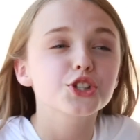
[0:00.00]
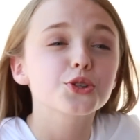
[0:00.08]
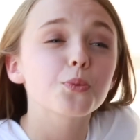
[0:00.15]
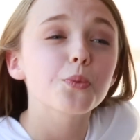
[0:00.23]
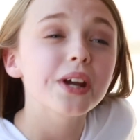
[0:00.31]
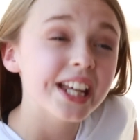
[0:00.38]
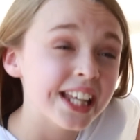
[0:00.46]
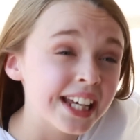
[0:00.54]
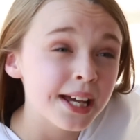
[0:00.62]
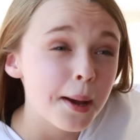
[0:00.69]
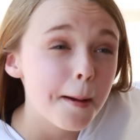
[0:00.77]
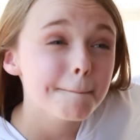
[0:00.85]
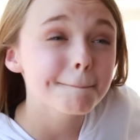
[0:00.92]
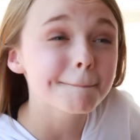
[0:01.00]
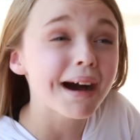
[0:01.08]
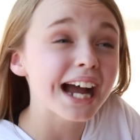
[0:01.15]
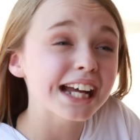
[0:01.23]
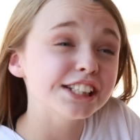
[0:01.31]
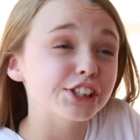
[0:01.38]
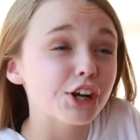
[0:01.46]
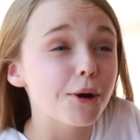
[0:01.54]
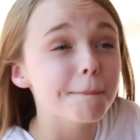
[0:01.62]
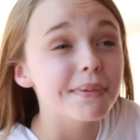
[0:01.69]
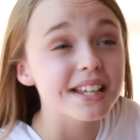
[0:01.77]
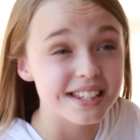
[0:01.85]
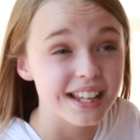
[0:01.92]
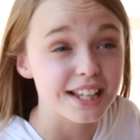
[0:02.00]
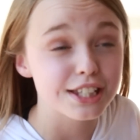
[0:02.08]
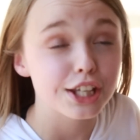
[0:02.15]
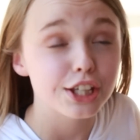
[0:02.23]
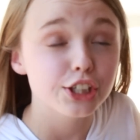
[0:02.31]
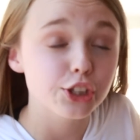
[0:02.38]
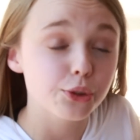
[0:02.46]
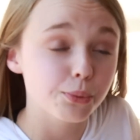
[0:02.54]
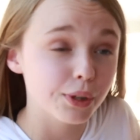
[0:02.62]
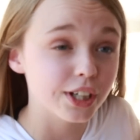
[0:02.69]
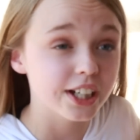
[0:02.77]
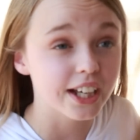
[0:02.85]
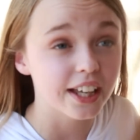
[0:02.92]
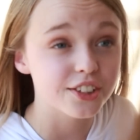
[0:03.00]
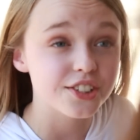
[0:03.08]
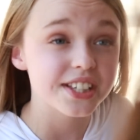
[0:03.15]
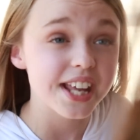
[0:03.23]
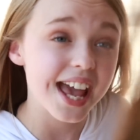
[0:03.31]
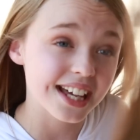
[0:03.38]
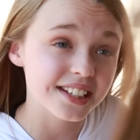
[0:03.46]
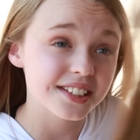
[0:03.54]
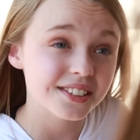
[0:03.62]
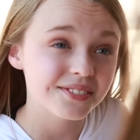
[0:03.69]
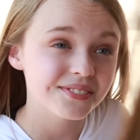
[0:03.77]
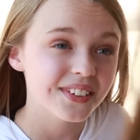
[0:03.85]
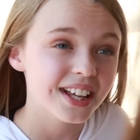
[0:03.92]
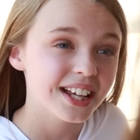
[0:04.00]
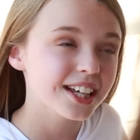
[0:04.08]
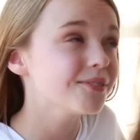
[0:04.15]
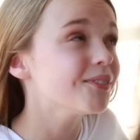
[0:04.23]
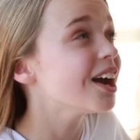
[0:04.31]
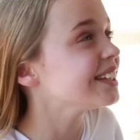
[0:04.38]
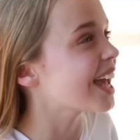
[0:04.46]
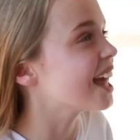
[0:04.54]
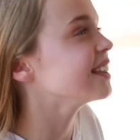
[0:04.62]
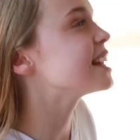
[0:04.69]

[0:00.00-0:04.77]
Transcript: Sweetie, mind your own business. You wouldn't understand. Come on, Dad,